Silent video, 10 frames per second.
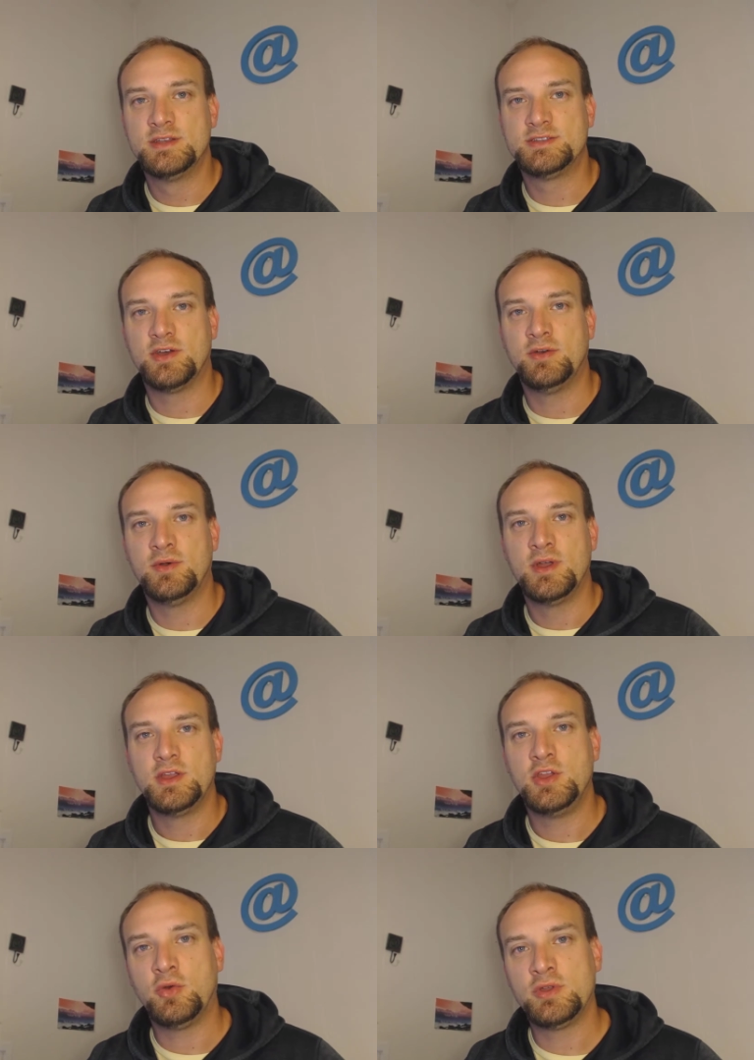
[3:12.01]
So
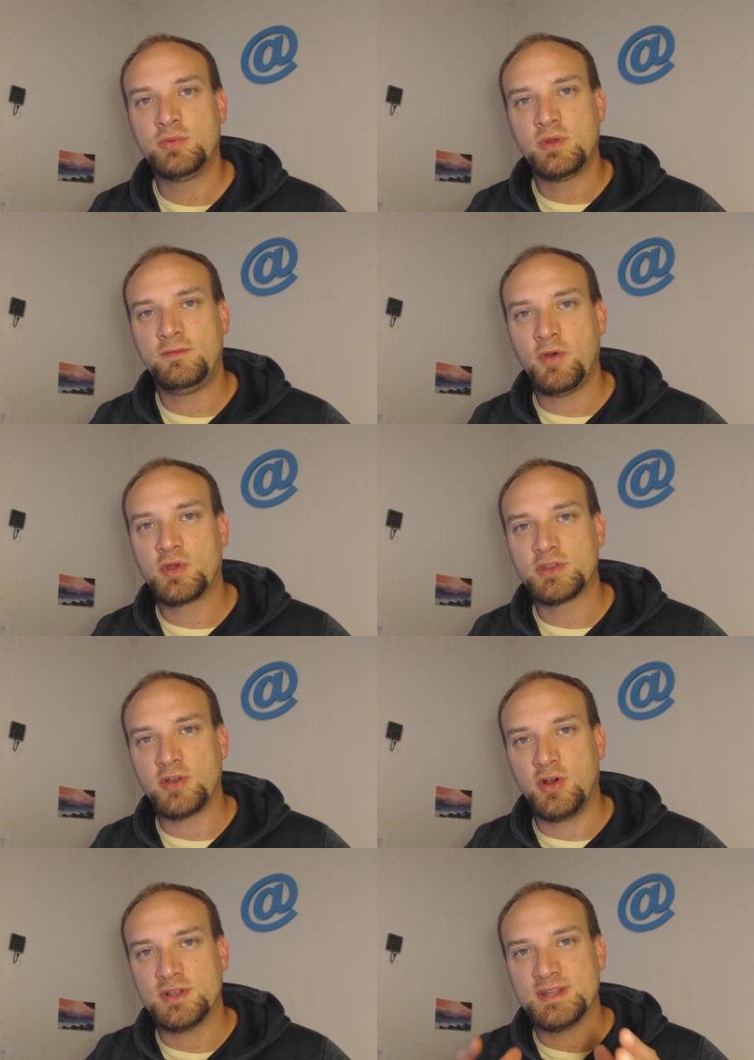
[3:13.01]
you always want to
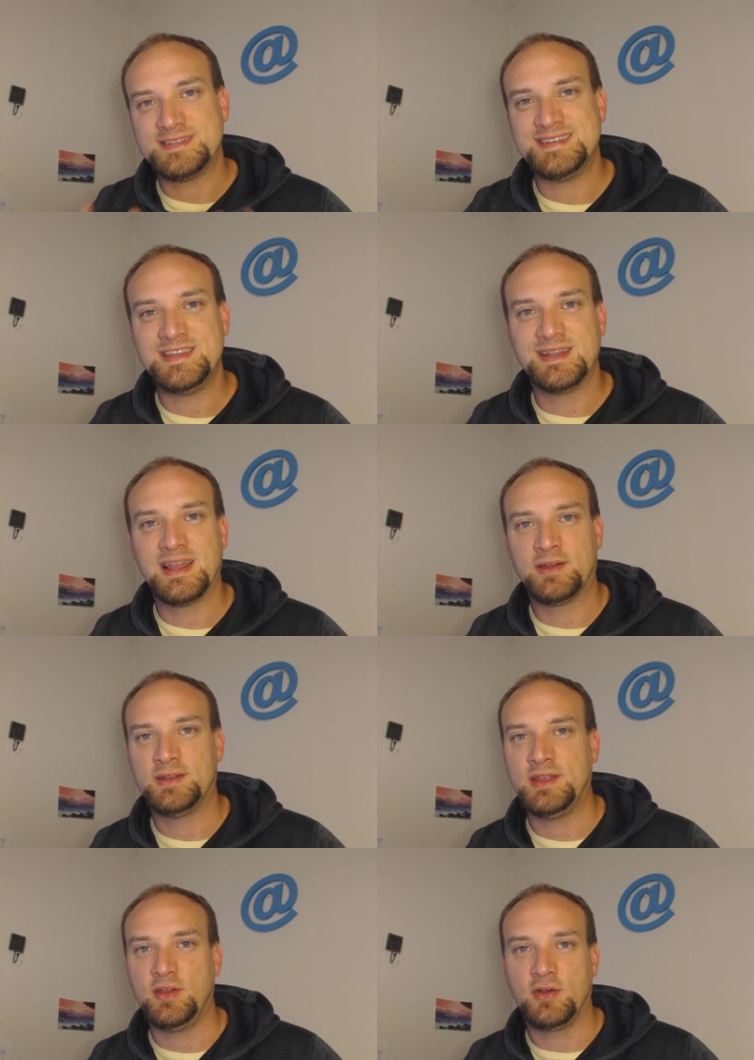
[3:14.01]
focus on a
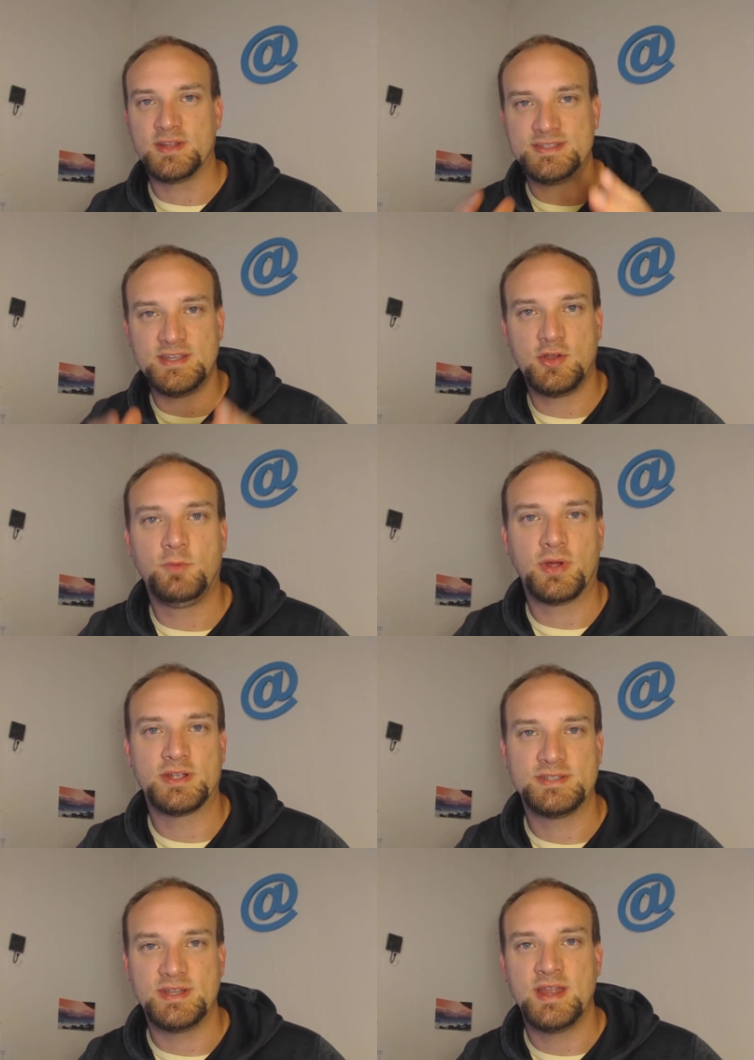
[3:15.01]
singularity, on a single
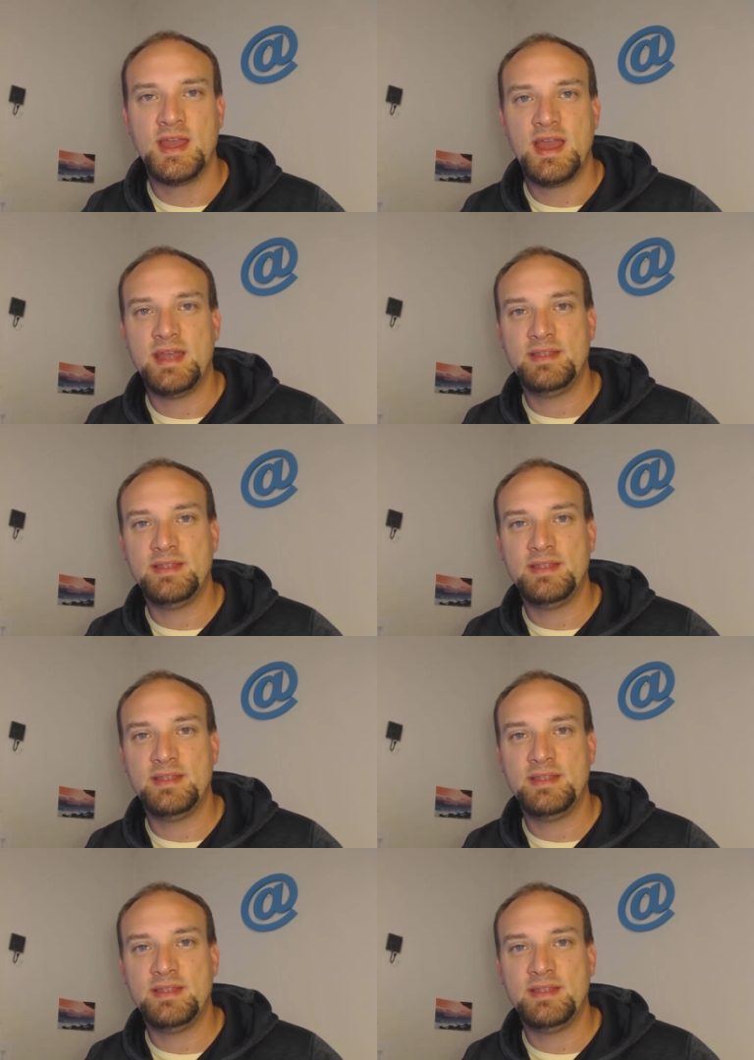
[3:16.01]
person,